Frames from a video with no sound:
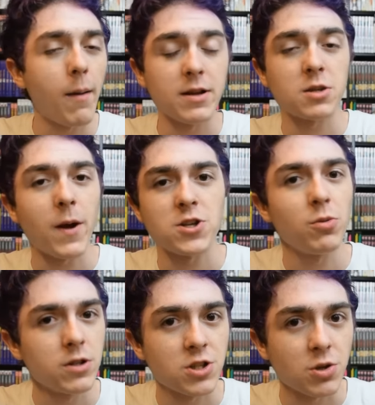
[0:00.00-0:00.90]
I mean,
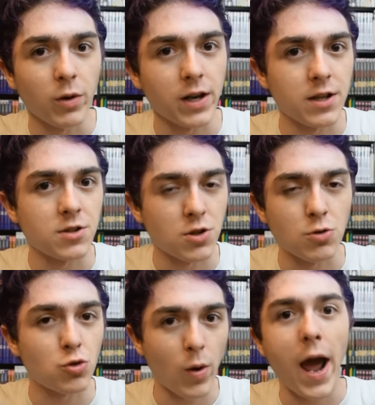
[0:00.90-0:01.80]
especially when she went
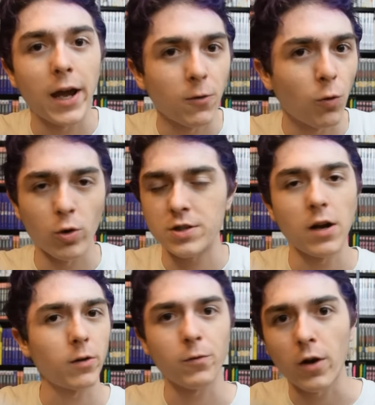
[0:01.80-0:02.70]
into Dragon Force,
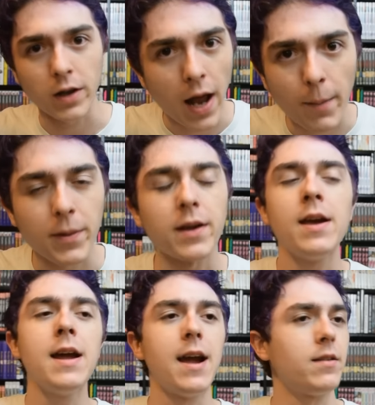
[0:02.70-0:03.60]
that looked fucking epic.
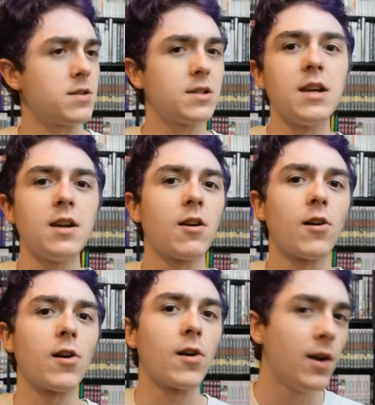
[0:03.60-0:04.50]
And to see
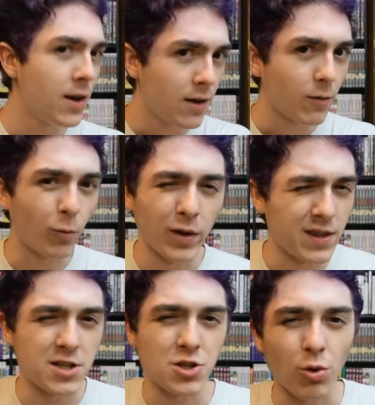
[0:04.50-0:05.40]
her
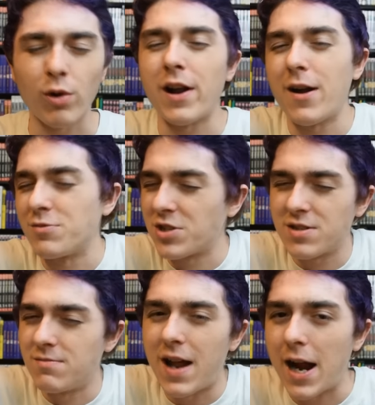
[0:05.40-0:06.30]
with the short hair, I'm
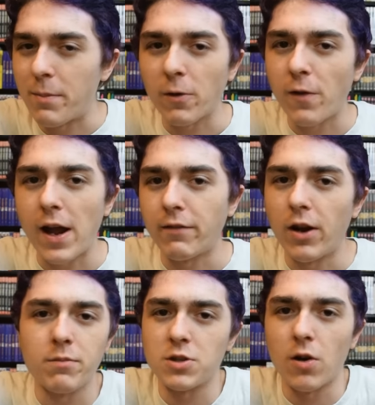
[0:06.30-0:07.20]
just not a big fan of it.
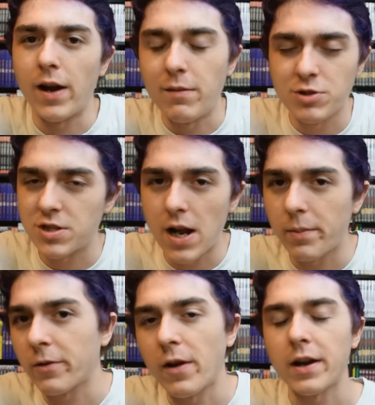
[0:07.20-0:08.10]
I'm sorry, I'm just not a
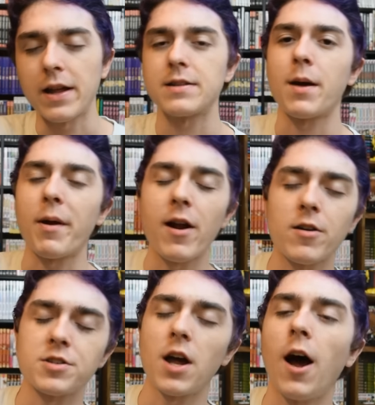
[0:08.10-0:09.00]
big fan of that type of
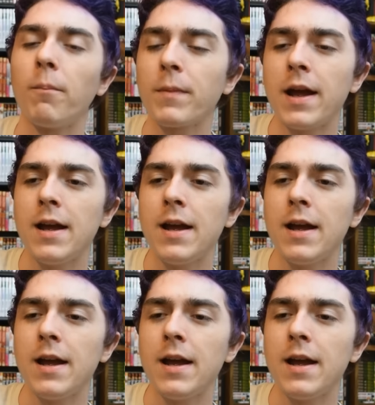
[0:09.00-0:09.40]
hairstyle.